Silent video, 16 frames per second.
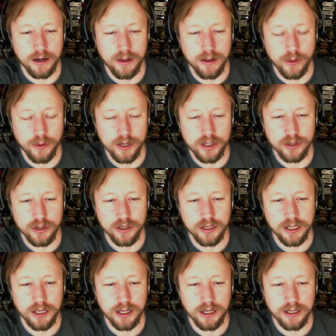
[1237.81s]
Otherwise, you
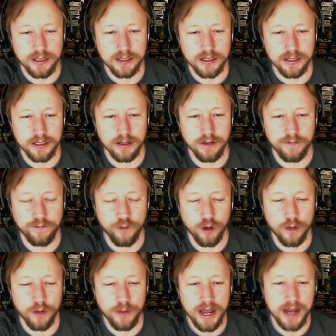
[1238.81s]
can get a
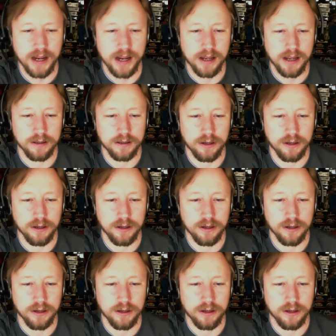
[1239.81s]
4-pack